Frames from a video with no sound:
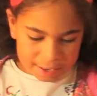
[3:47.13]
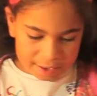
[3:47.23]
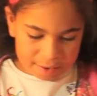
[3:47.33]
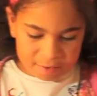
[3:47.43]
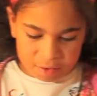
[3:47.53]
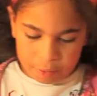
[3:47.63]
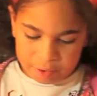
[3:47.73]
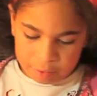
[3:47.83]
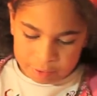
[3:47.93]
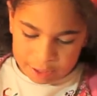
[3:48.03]
and so I
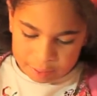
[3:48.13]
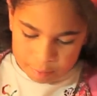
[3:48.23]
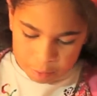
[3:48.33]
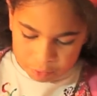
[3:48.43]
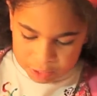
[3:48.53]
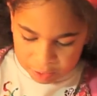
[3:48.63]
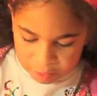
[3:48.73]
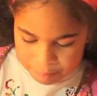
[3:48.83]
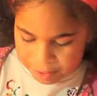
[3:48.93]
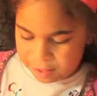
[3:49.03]
don't get them on the
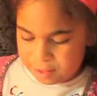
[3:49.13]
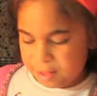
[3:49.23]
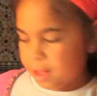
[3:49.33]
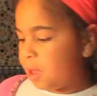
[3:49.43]
other pieces